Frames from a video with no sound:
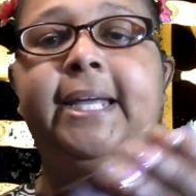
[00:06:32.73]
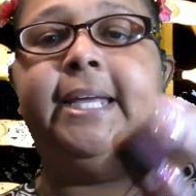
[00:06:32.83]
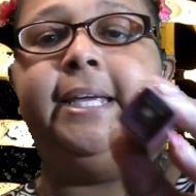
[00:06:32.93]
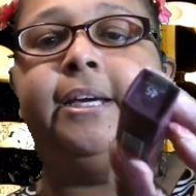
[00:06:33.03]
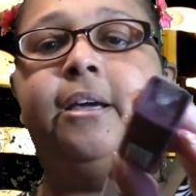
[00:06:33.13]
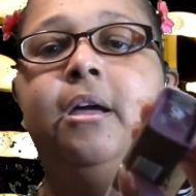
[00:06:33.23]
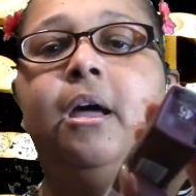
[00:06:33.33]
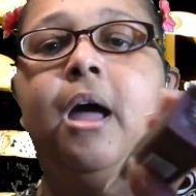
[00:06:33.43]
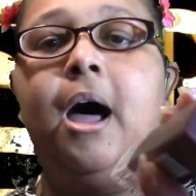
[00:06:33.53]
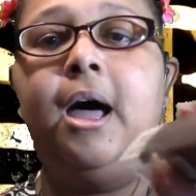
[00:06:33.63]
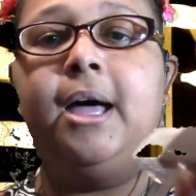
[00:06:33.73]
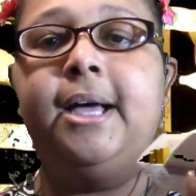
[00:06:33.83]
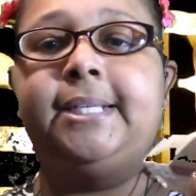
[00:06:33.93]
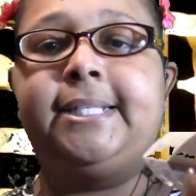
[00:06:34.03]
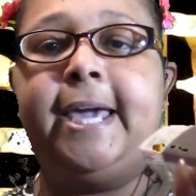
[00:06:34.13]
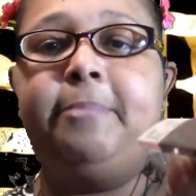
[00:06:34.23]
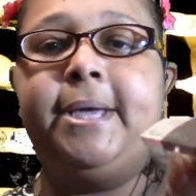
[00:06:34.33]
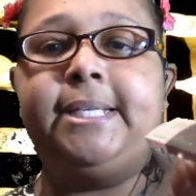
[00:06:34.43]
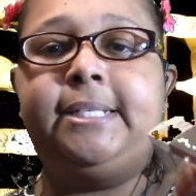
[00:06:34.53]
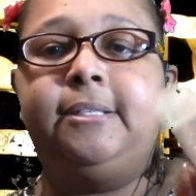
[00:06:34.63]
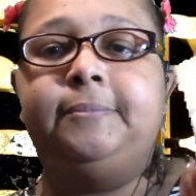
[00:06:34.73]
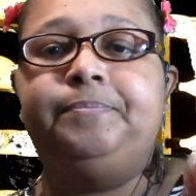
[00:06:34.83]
Ink Escapist.